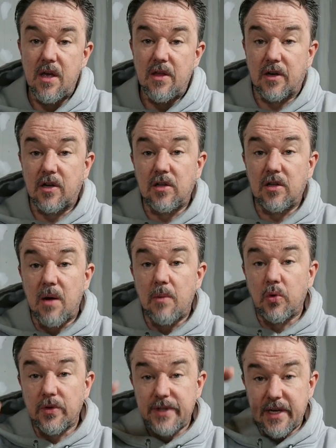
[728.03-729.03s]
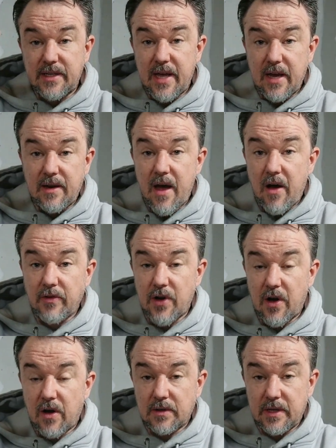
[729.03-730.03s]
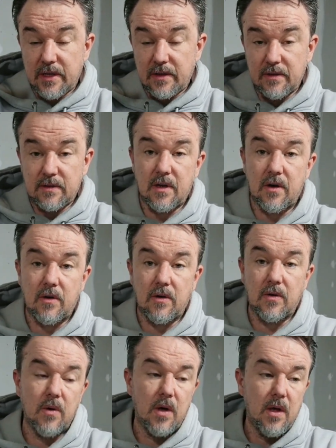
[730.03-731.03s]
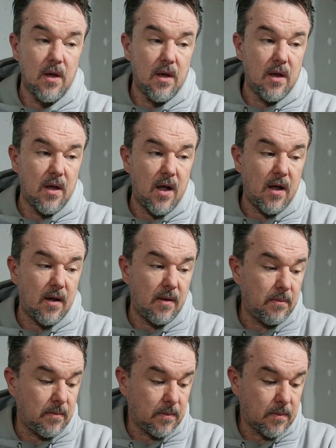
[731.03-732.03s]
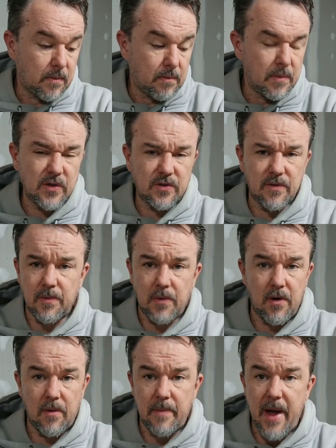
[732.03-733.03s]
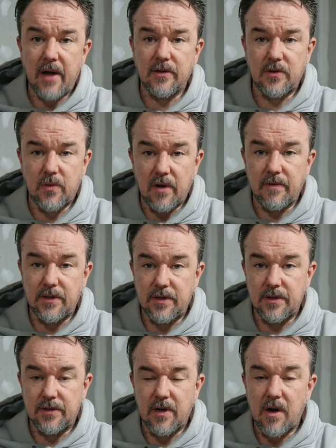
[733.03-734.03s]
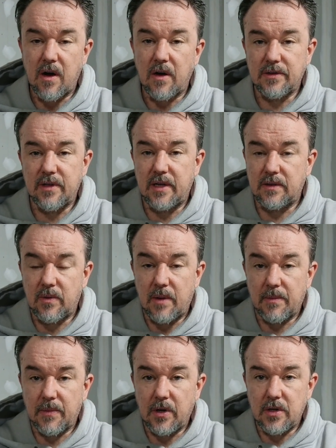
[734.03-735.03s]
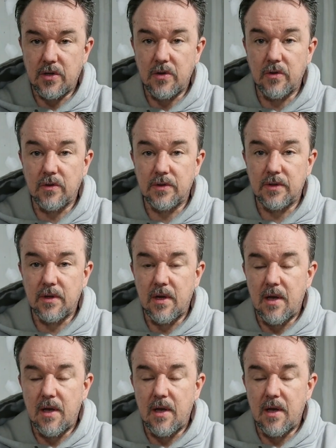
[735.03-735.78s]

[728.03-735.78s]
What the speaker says: The club will dictate how tall it is. So most of them are about 12 inches tall. So that's what I'm going to use.